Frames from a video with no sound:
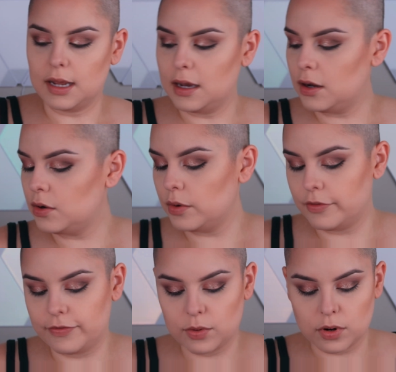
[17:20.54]
Now
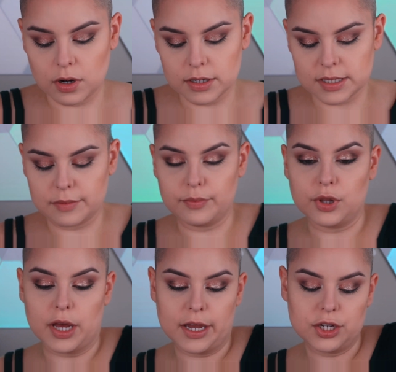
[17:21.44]
for some
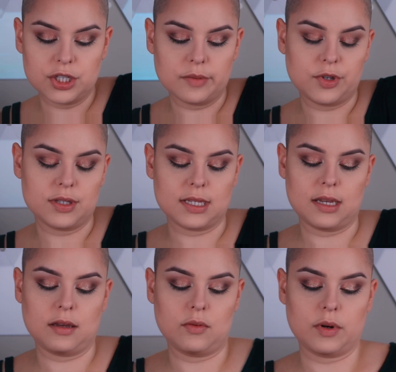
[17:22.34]
blush, I'm
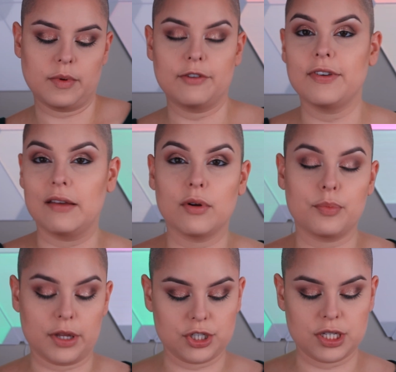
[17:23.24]
using one of my
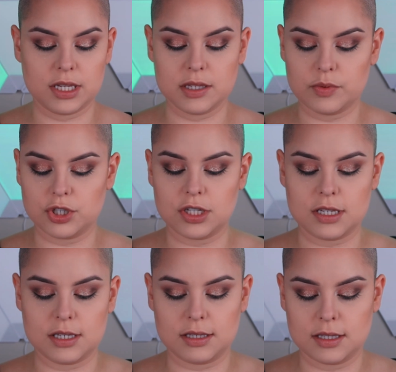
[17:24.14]
favorite blushes, which
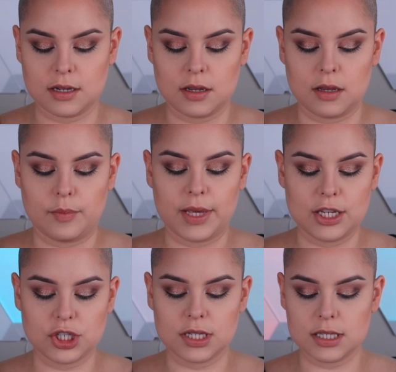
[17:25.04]
is
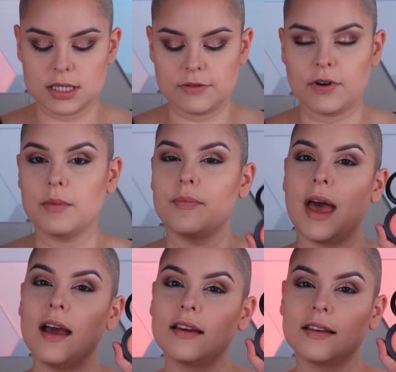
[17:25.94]
Peaches from
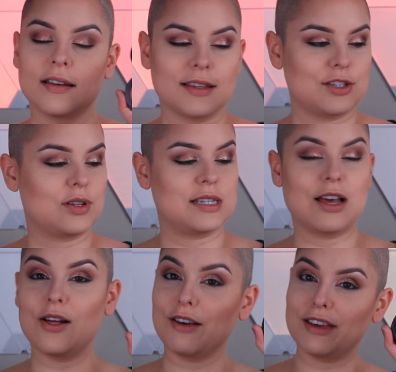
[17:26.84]
MAC. As you can
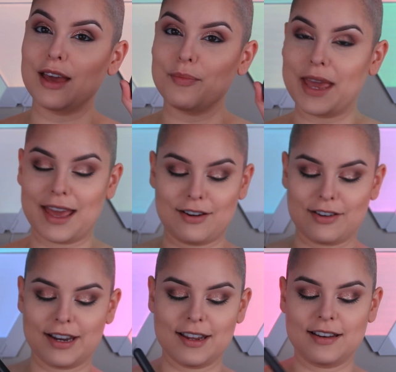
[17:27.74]
tell, I've hit pan
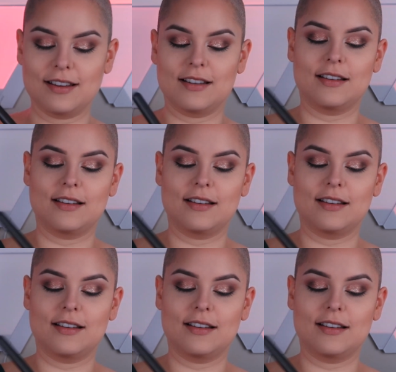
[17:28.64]
on it.